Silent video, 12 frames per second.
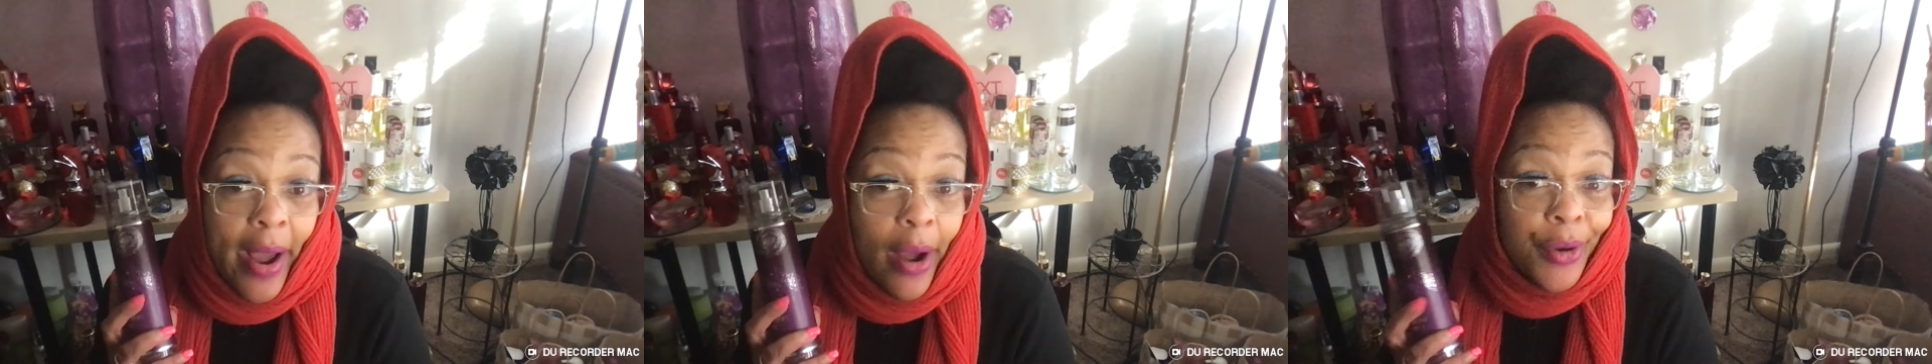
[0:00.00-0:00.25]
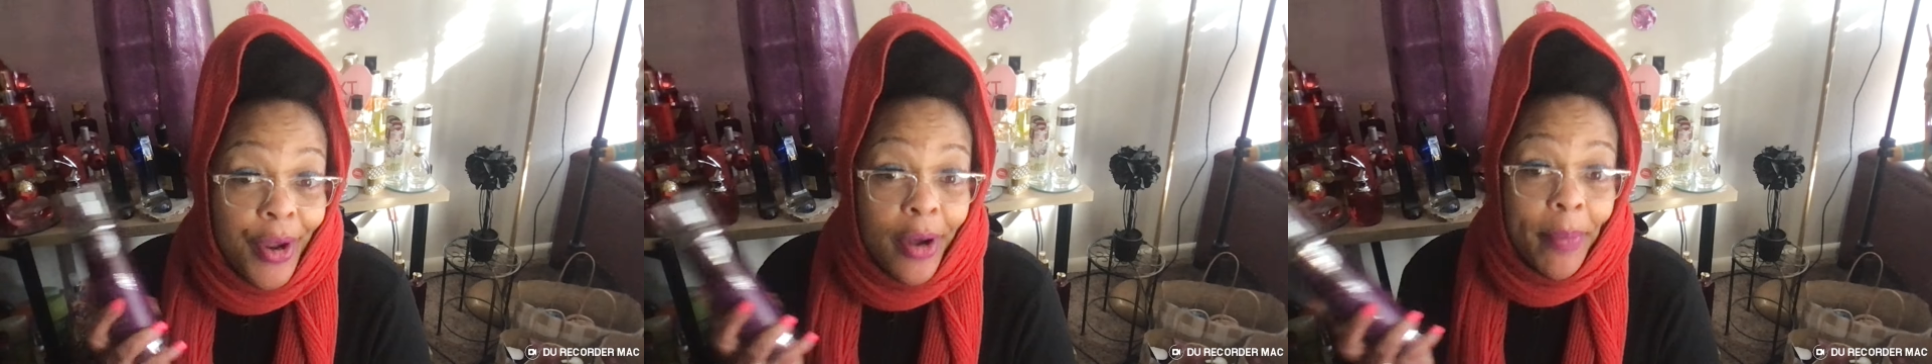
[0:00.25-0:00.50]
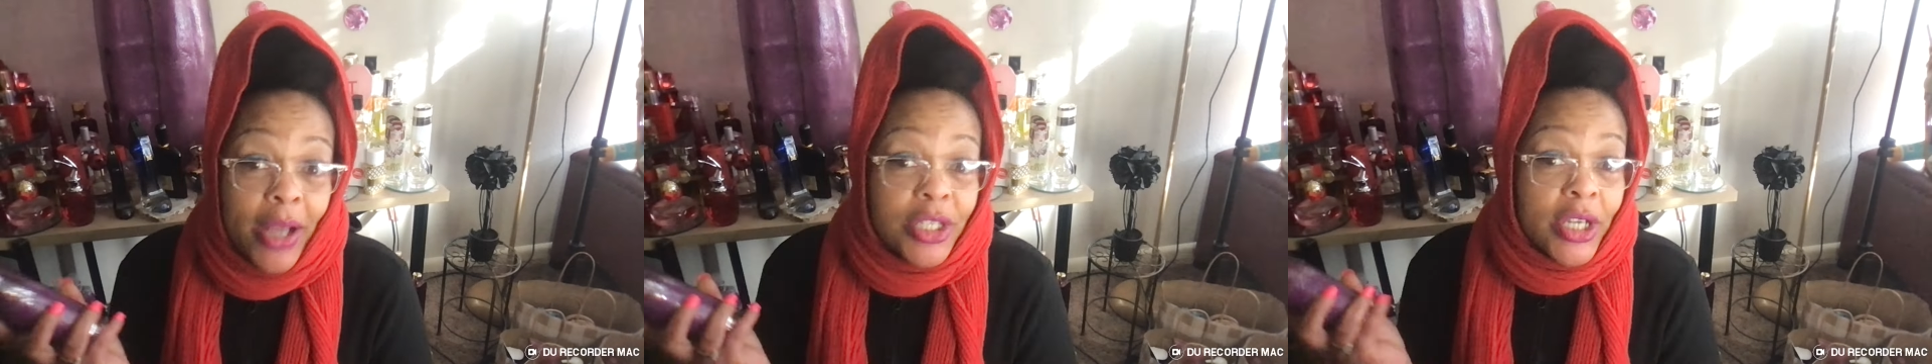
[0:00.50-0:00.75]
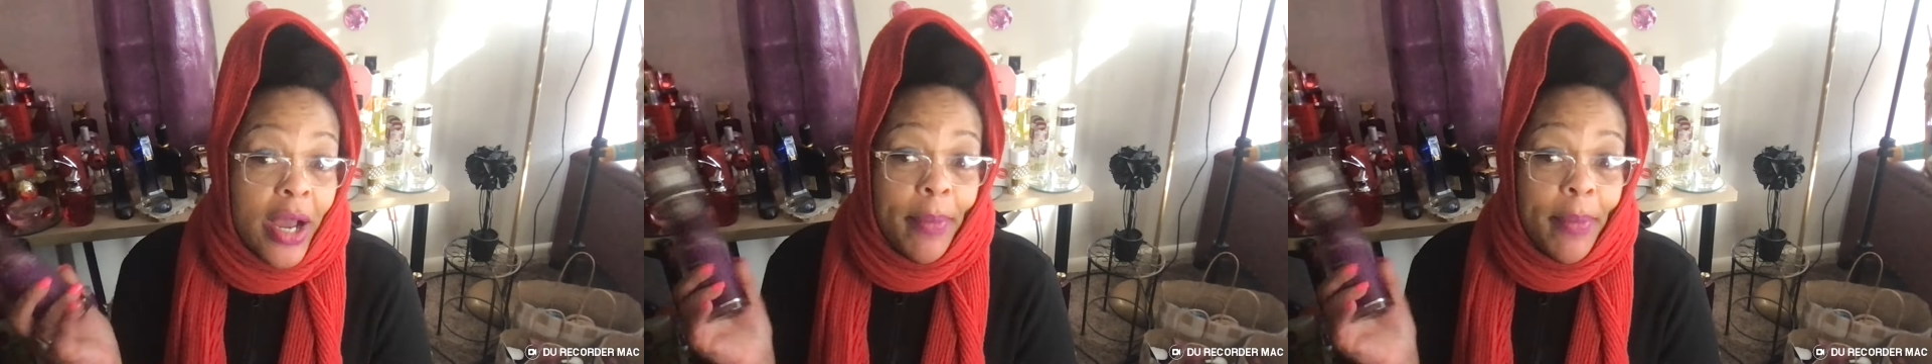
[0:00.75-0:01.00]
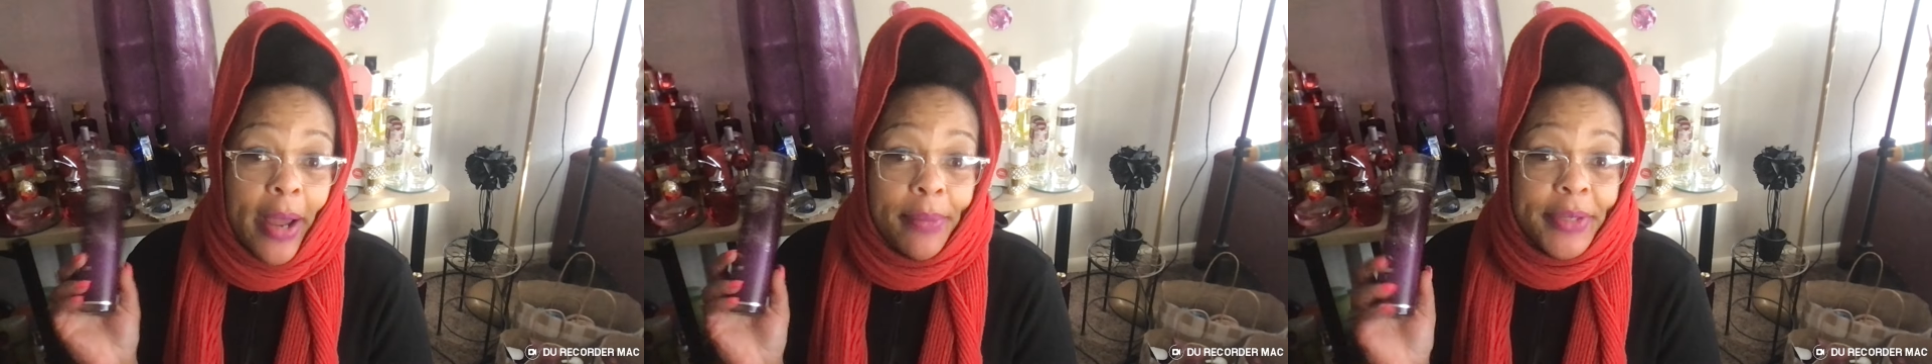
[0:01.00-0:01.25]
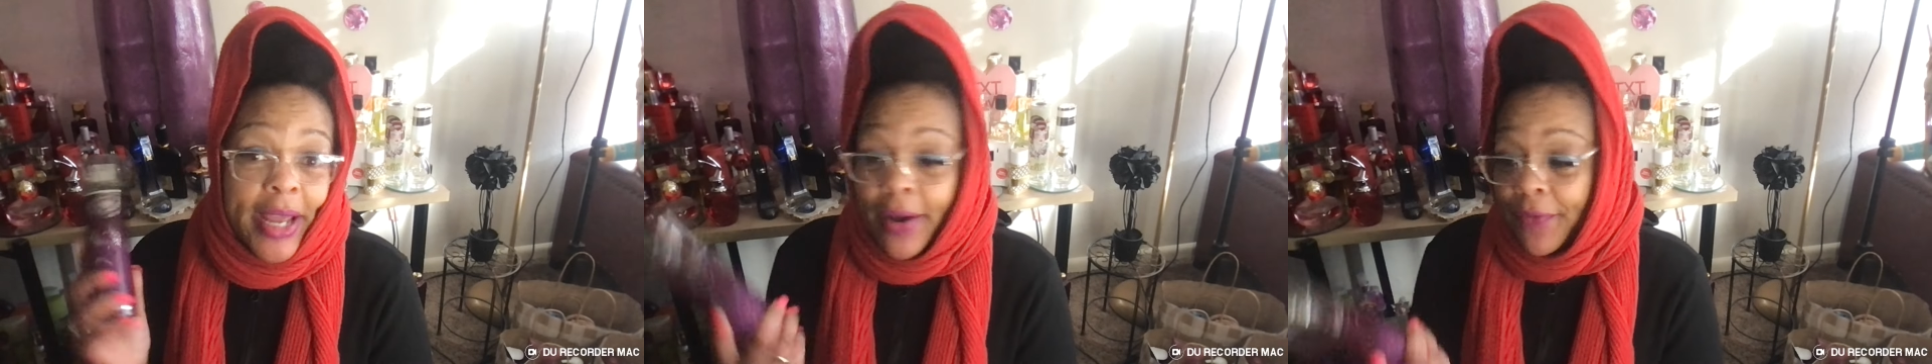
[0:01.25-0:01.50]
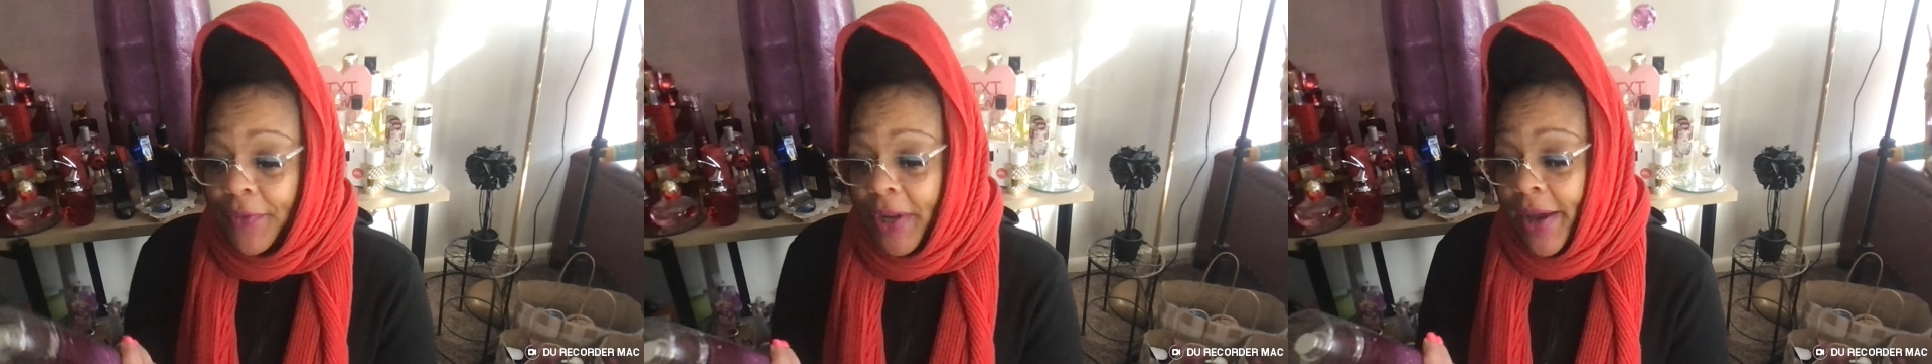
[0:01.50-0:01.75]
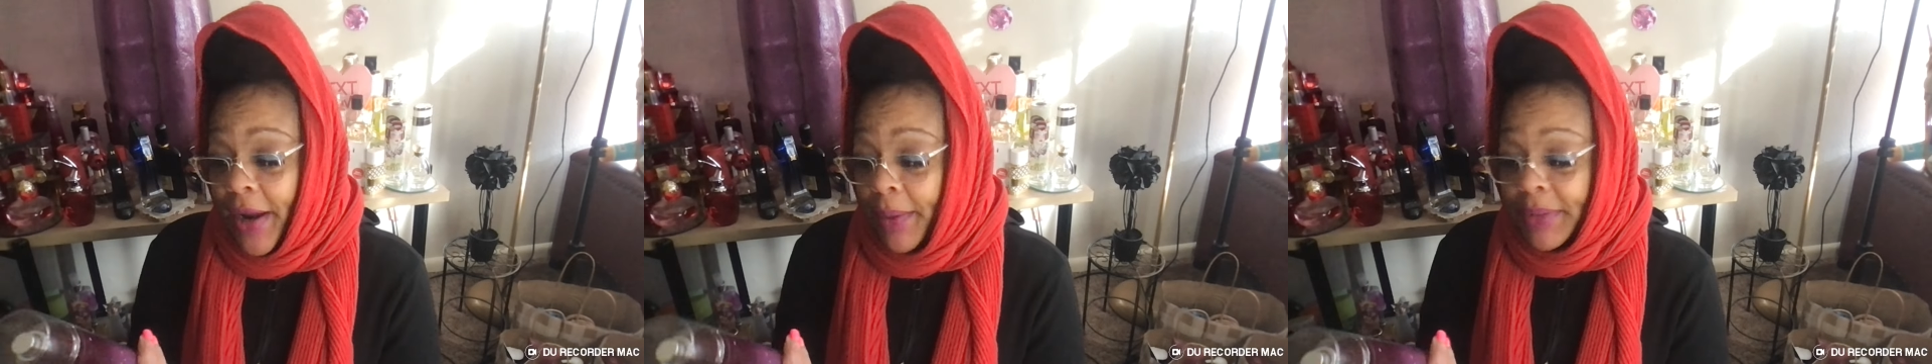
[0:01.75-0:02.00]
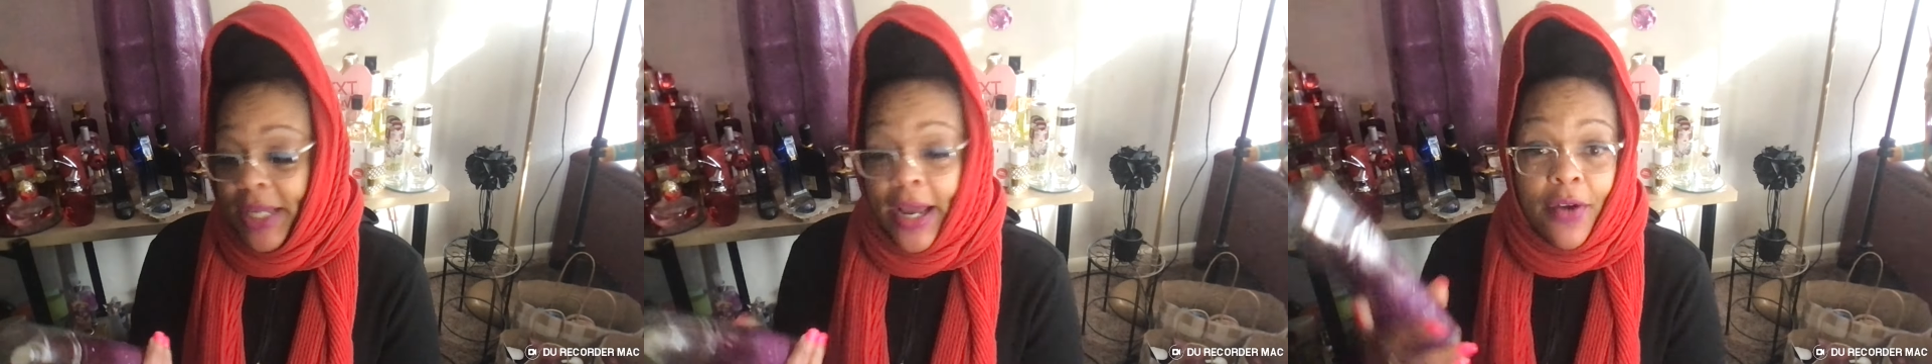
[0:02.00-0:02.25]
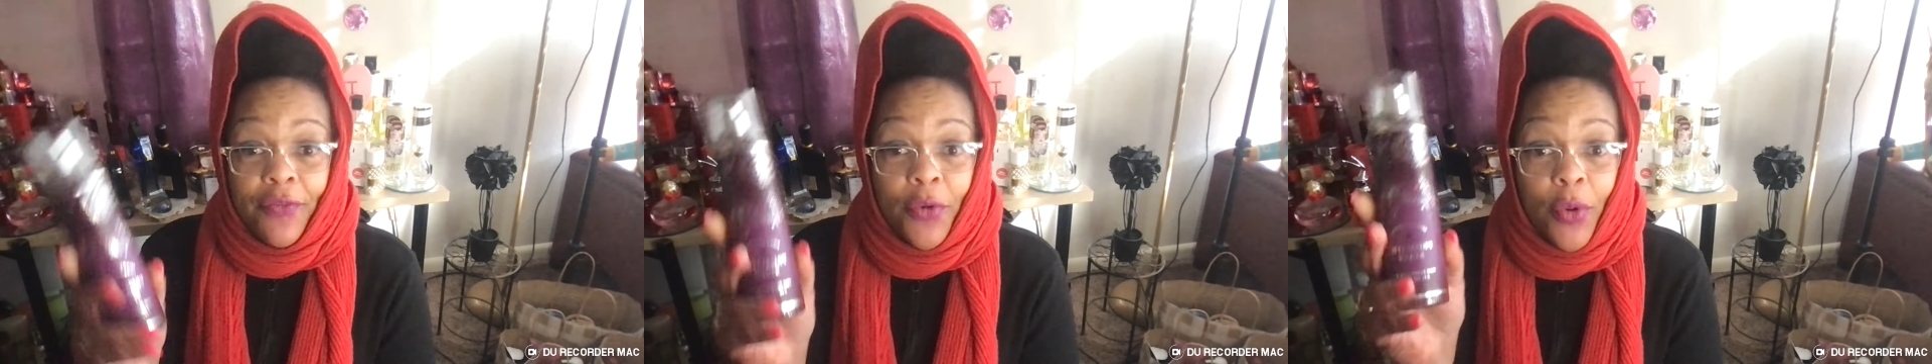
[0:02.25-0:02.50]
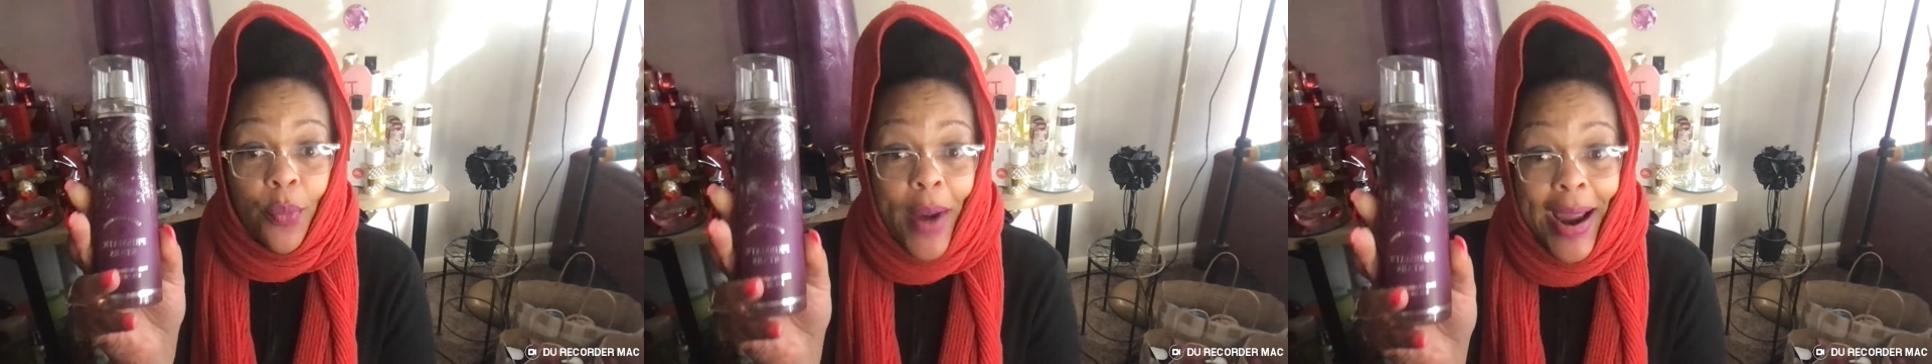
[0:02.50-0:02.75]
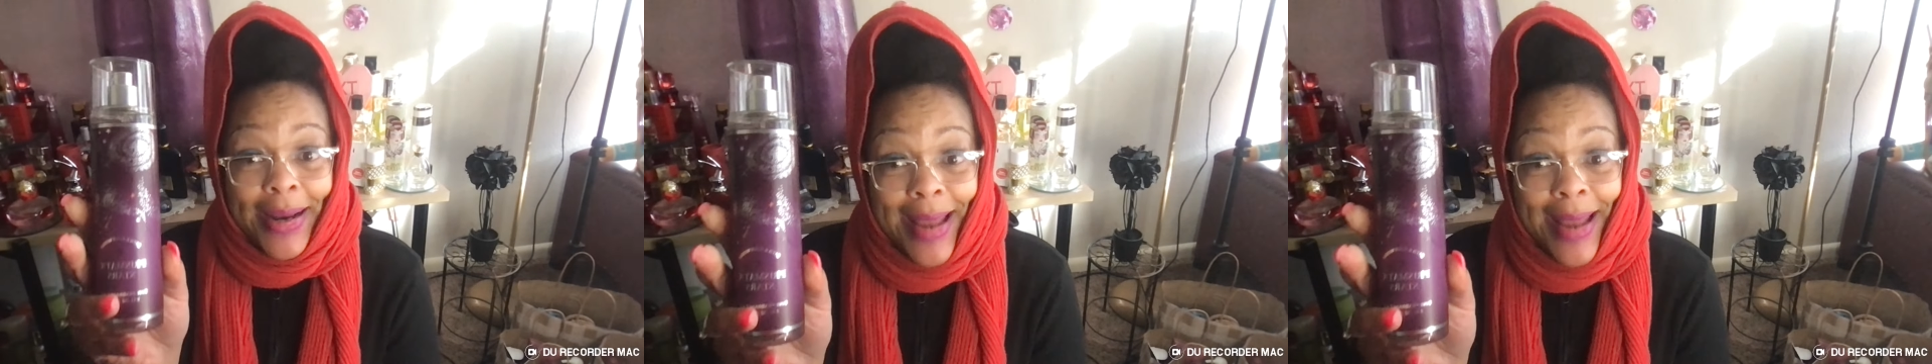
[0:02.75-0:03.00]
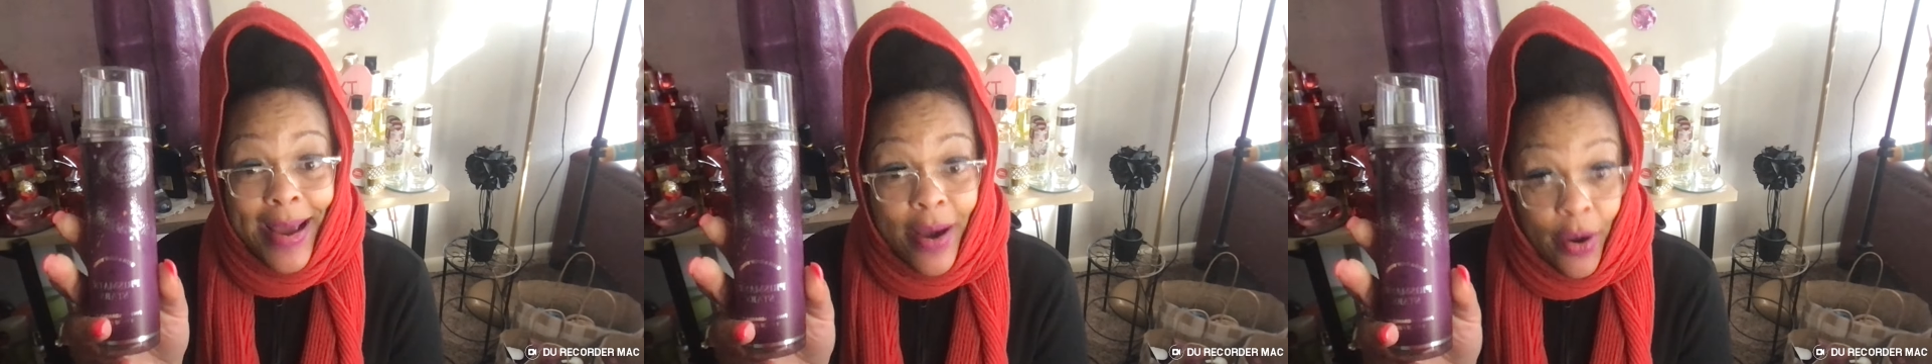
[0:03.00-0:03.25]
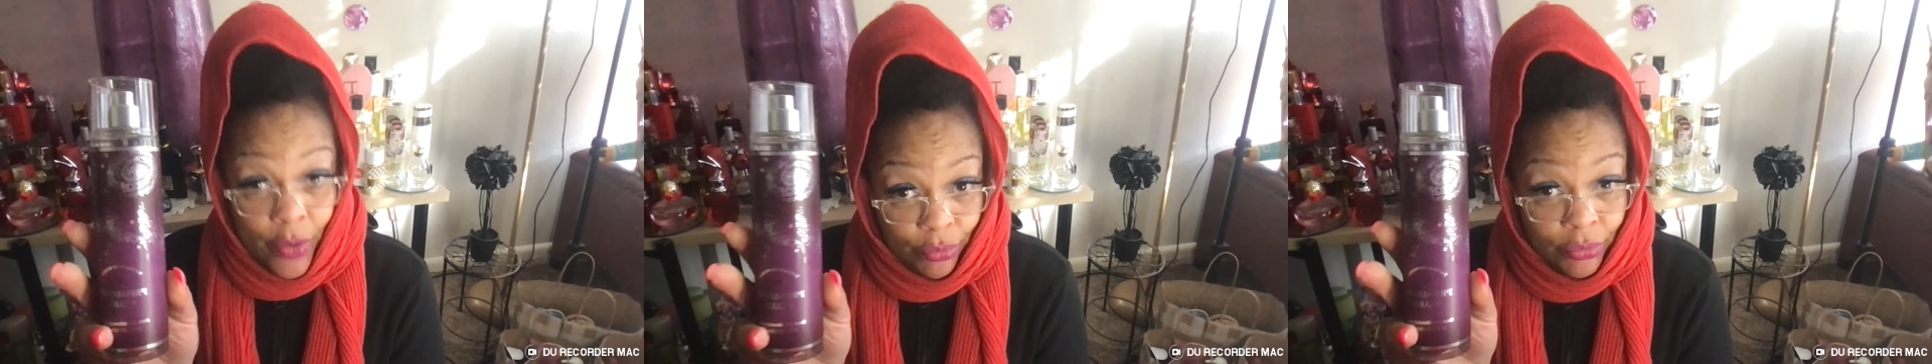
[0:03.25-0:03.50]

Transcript: I don't know about y'all, but I'm down for that. I'm down for it right now.